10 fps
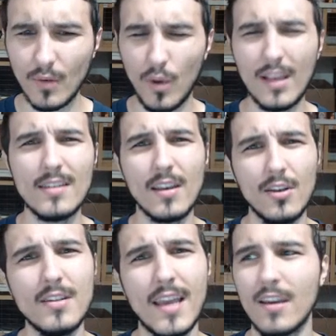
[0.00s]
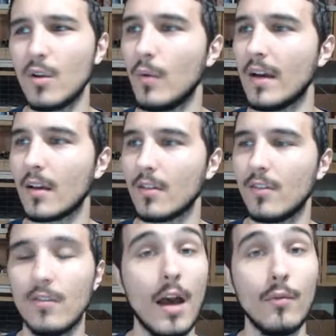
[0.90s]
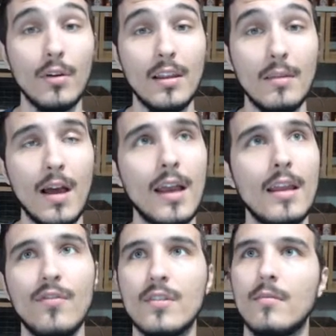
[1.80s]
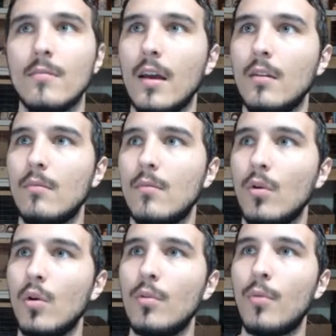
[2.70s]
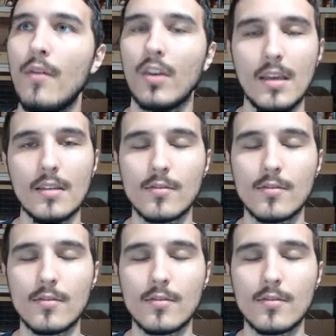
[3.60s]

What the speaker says: well, I guess they could take it away because it's not really mine if I don't own the private keys.